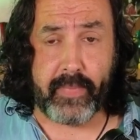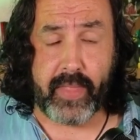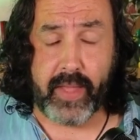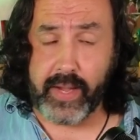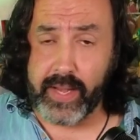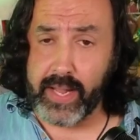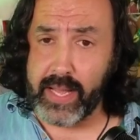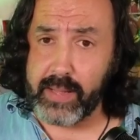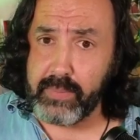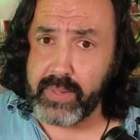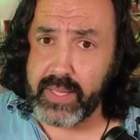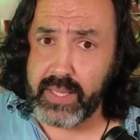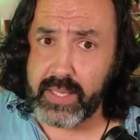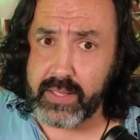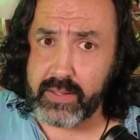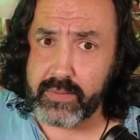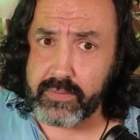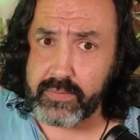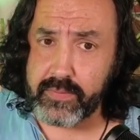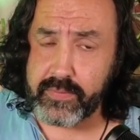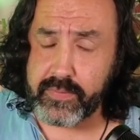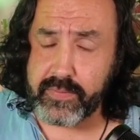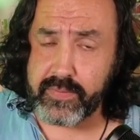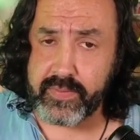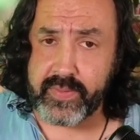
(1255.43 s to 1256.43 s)
Then I
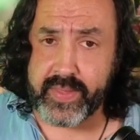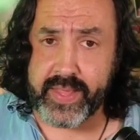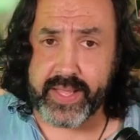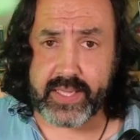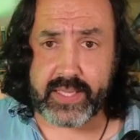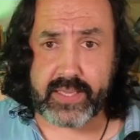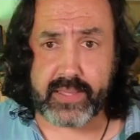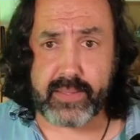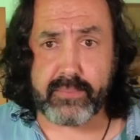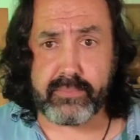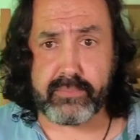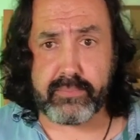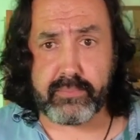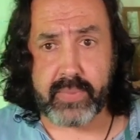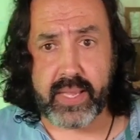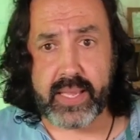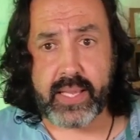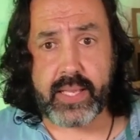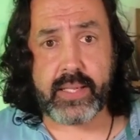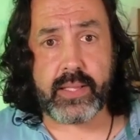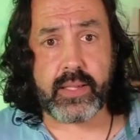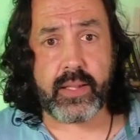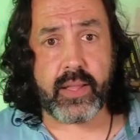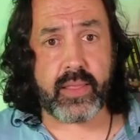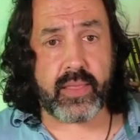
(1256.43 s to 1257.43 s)
believe that the
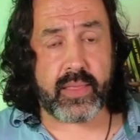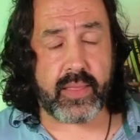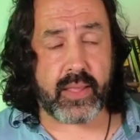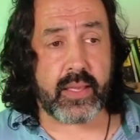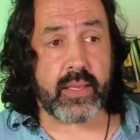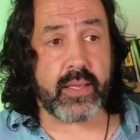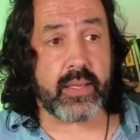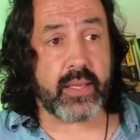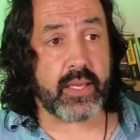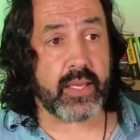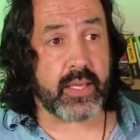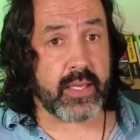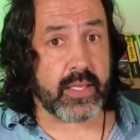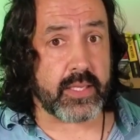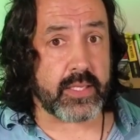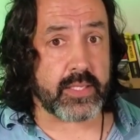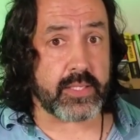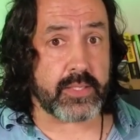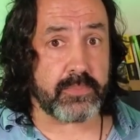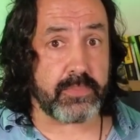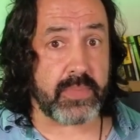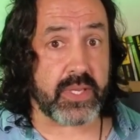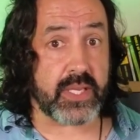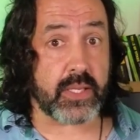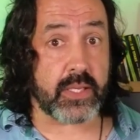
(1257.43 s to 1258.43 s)
main thing
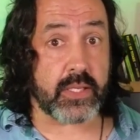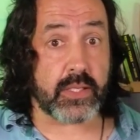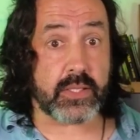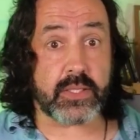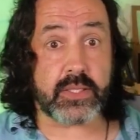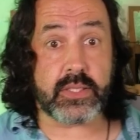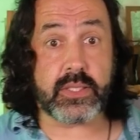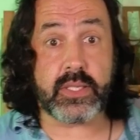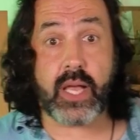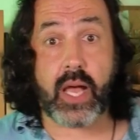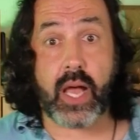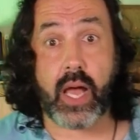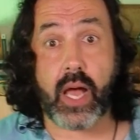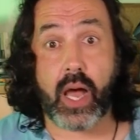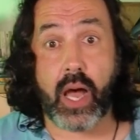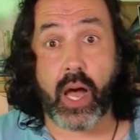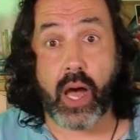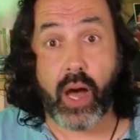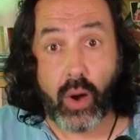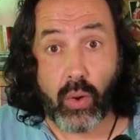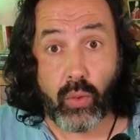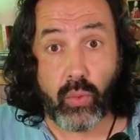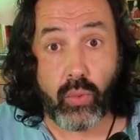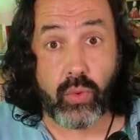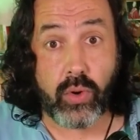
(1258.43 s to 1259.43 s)
is because
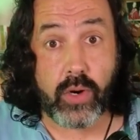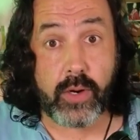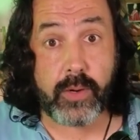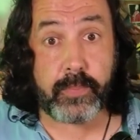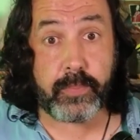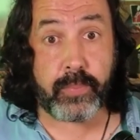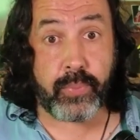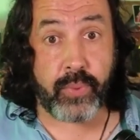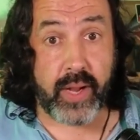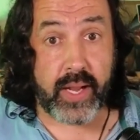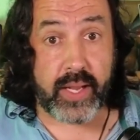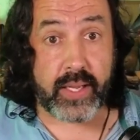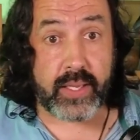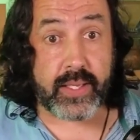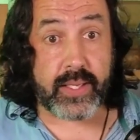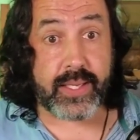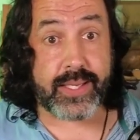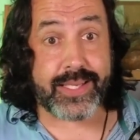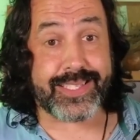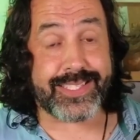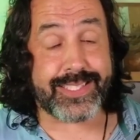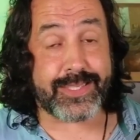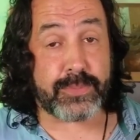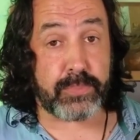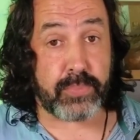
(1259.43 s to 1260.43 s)
our brand,
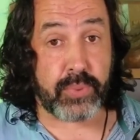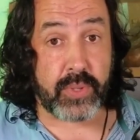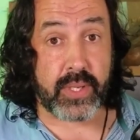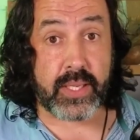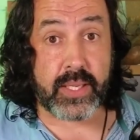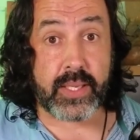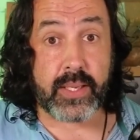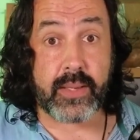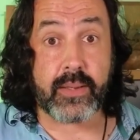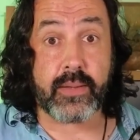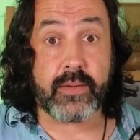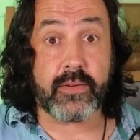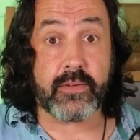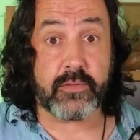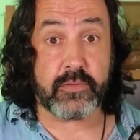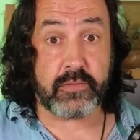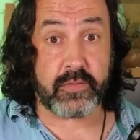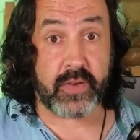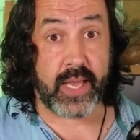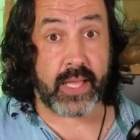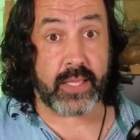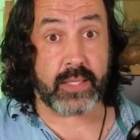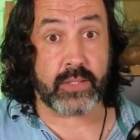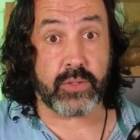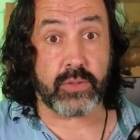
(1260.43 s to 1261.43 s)
it's bringing
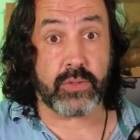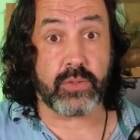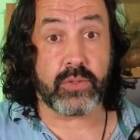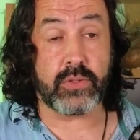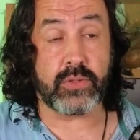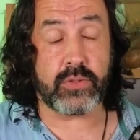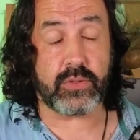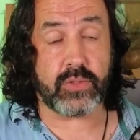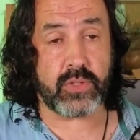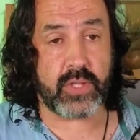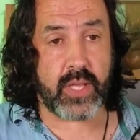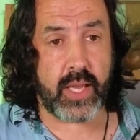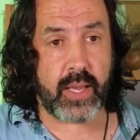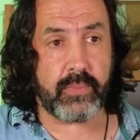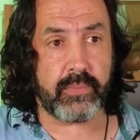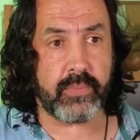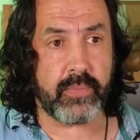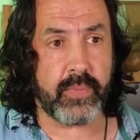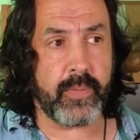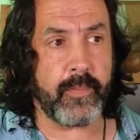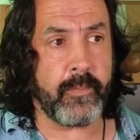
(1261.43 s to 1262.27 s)
value to them.